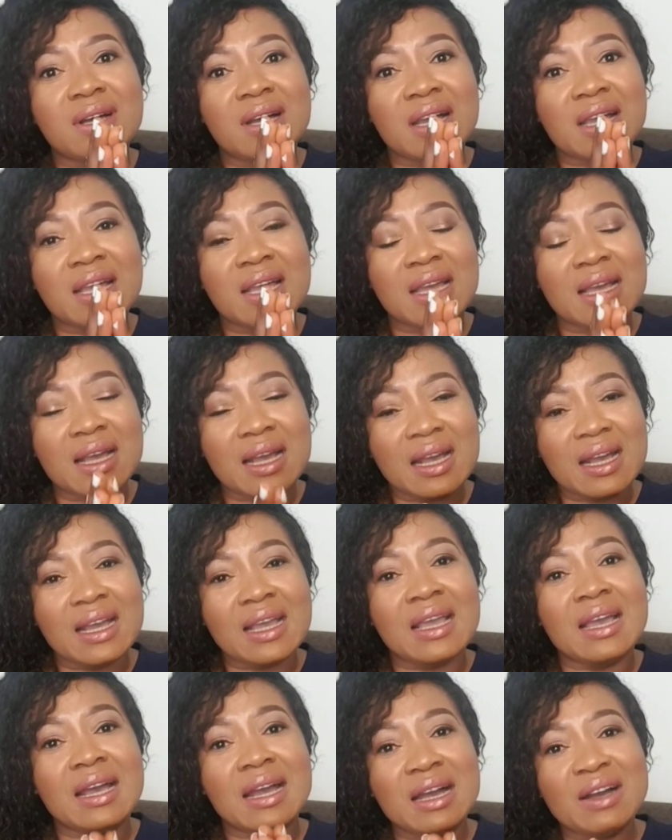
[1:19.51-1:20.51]
I
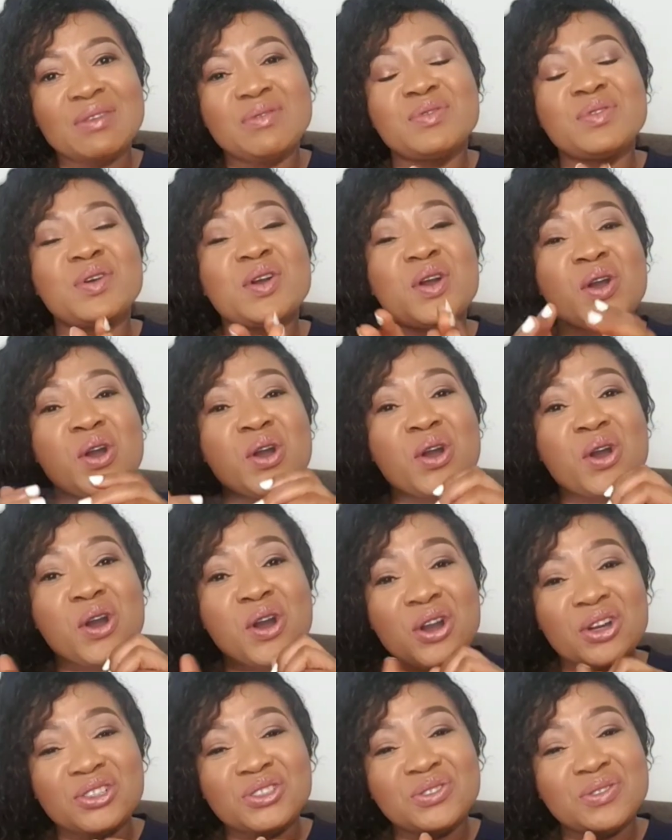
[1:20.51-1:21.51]
have
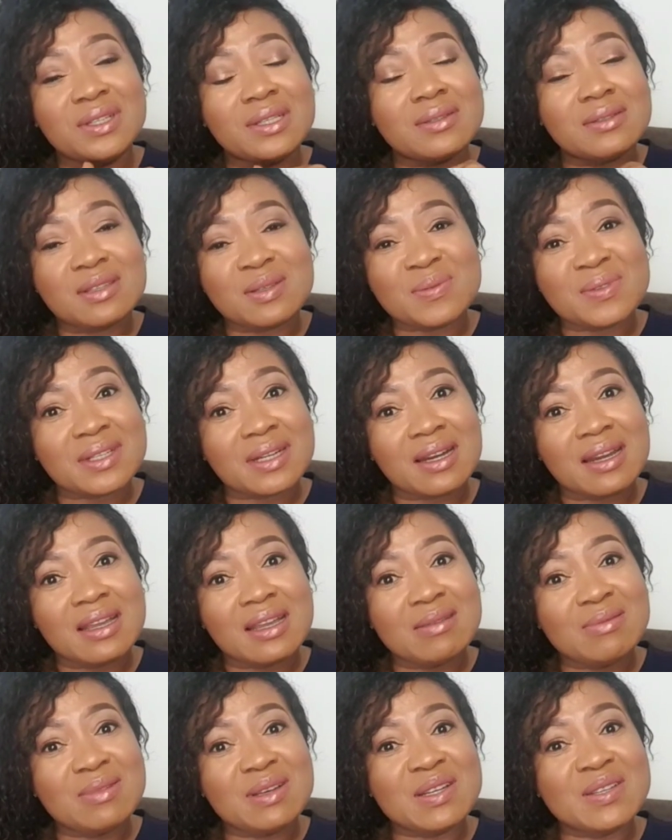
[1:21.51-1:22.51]
100
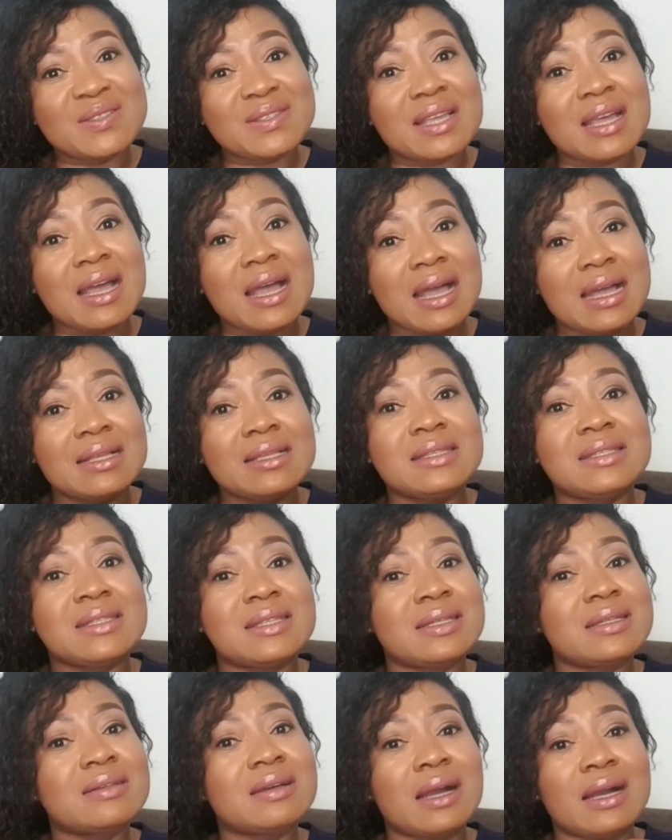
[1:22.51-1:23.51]
subscribers and
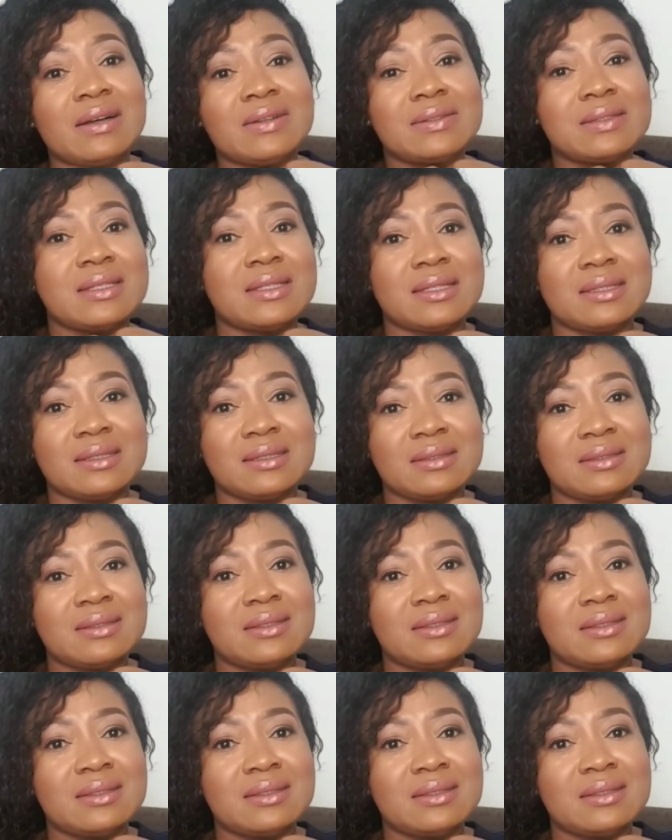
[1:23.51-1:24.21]
still counting.